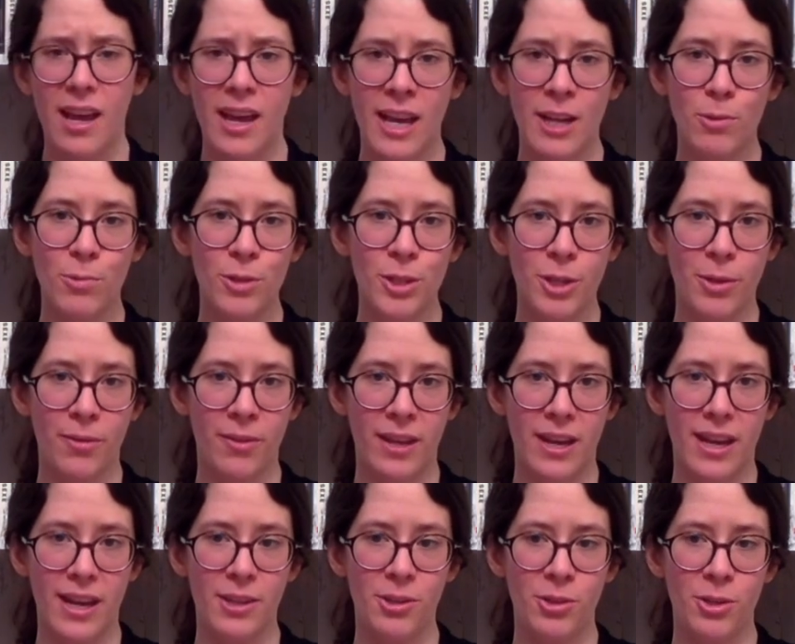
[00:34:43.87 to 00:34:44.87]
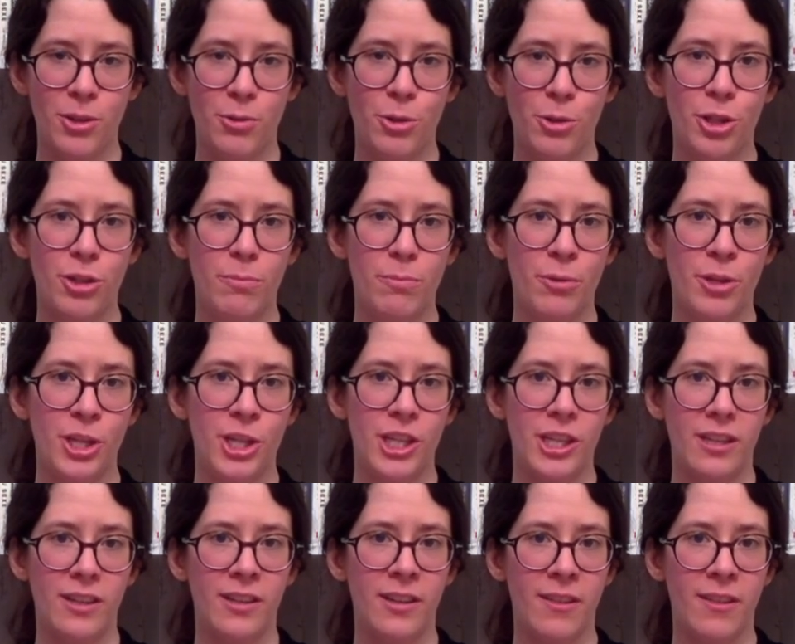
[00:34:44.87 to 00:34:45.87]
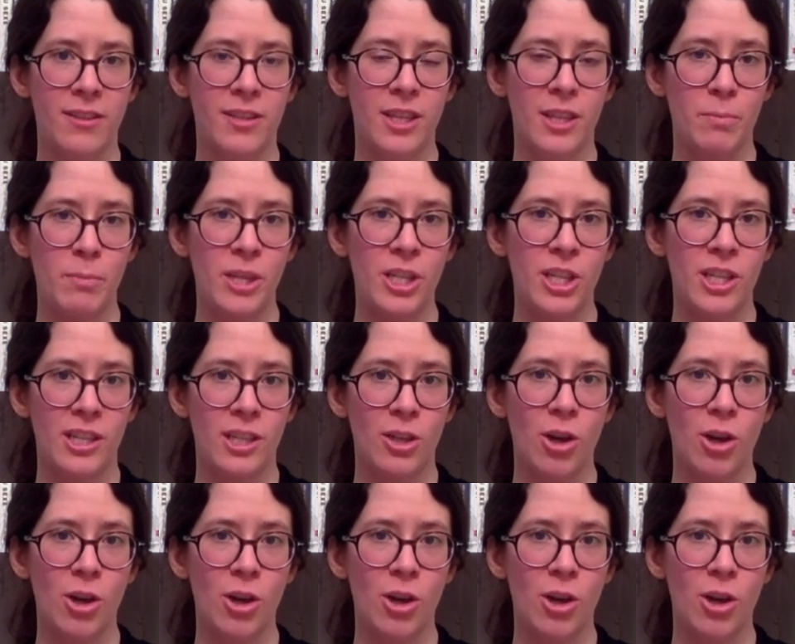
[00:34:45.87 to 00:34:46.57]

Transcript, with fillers: And also that, you know, you should appreciate another species'